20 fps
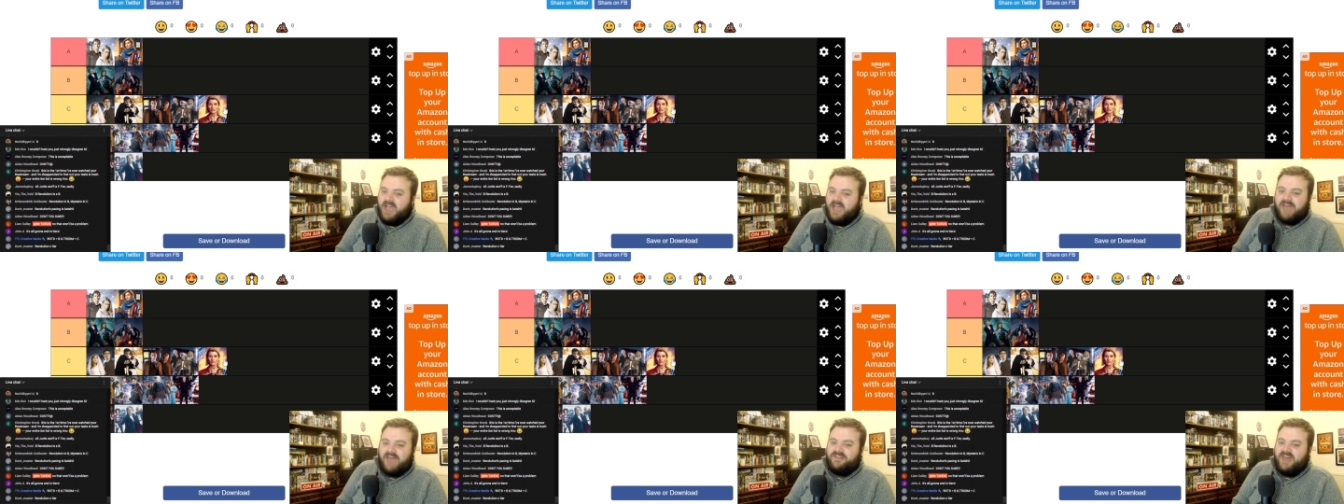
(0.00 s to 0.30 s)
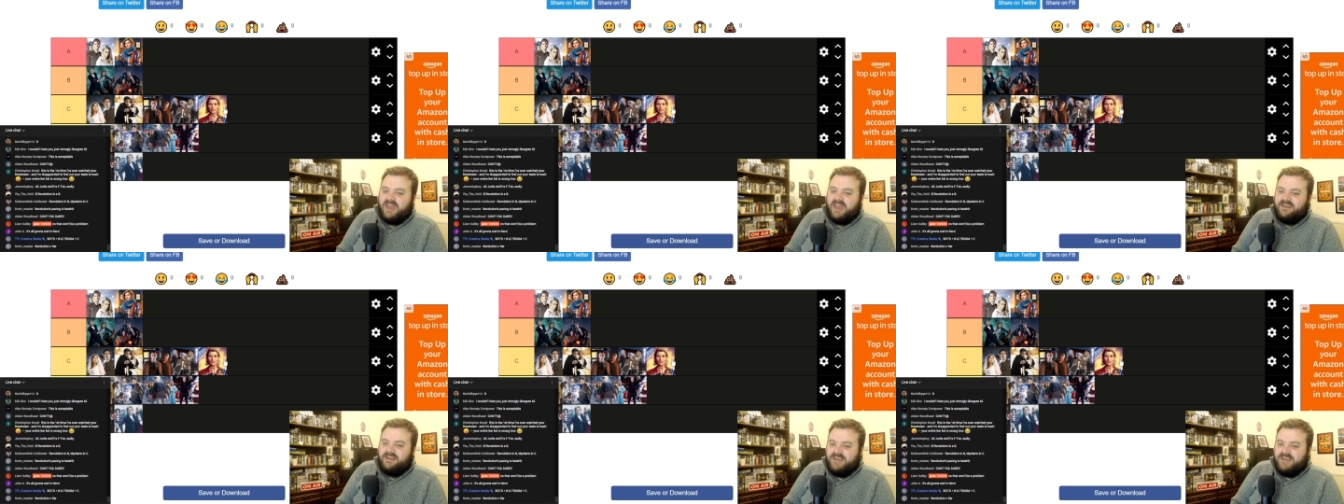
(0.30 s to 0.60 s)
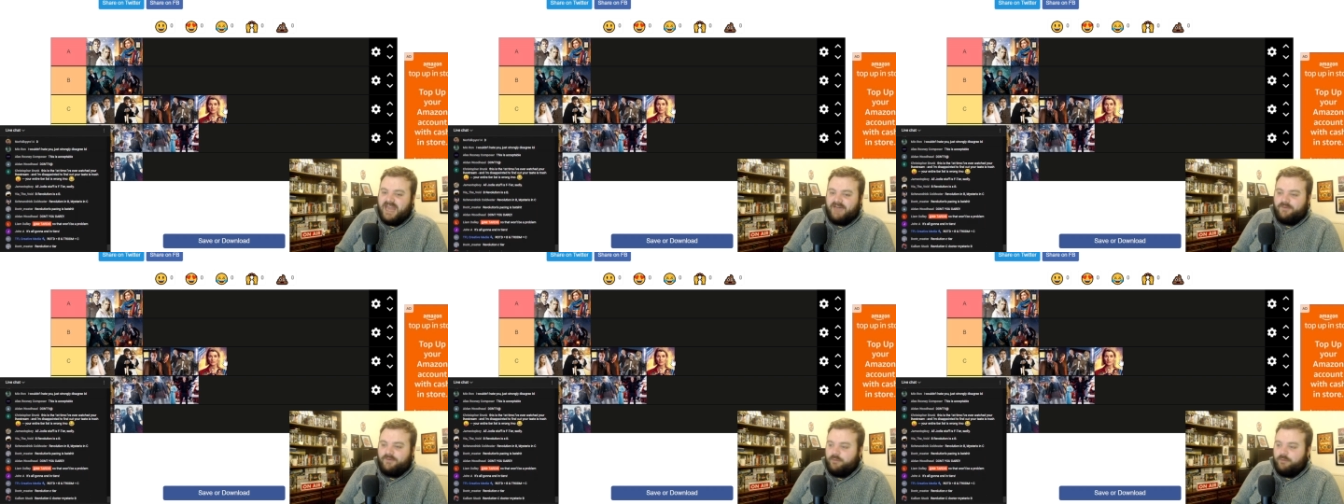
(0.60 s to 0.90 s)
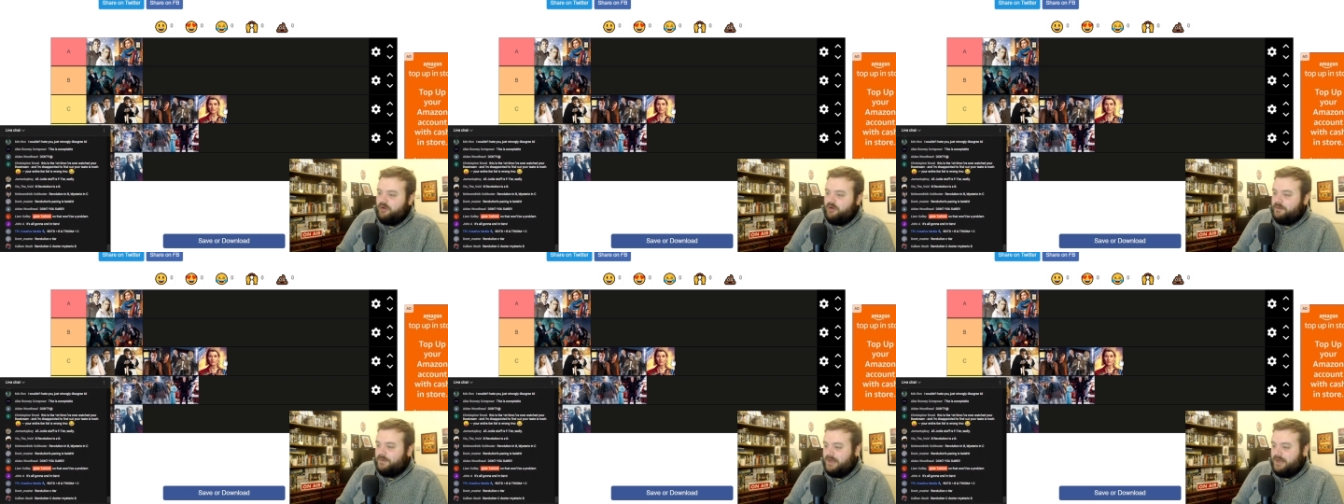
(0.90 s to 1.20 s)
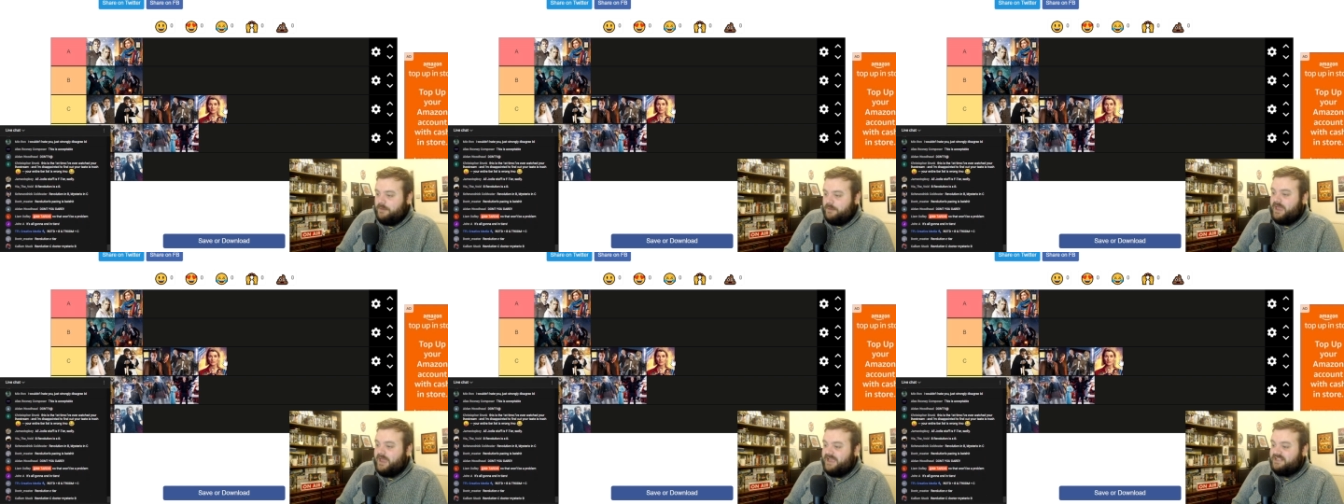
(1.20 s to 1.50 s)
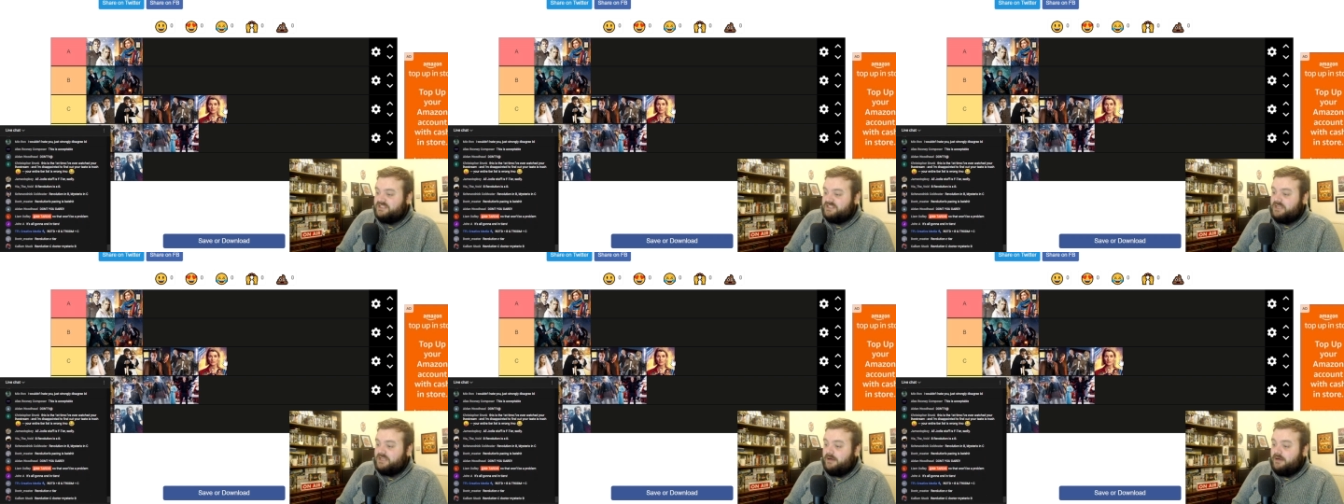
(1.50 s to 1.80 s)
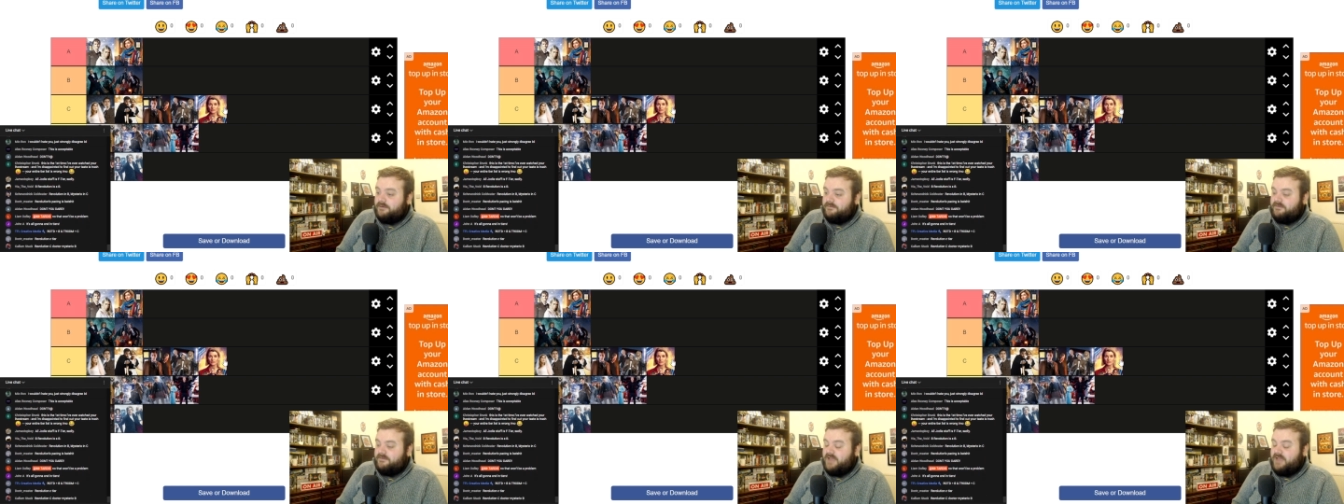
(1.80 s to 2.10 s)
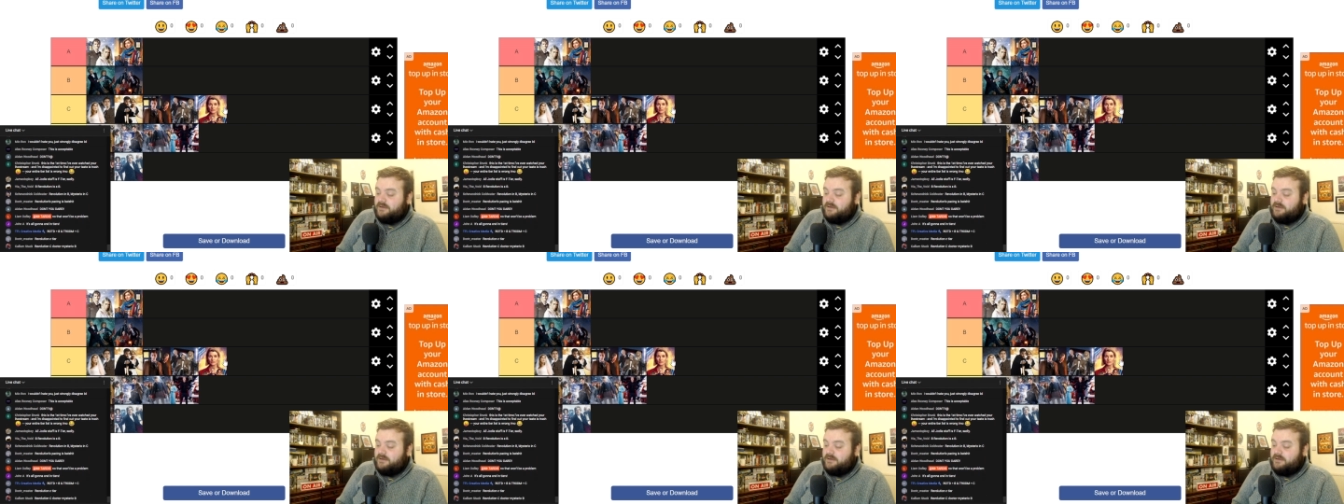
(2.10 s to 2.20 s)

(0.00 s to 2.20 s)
and that never properly pays off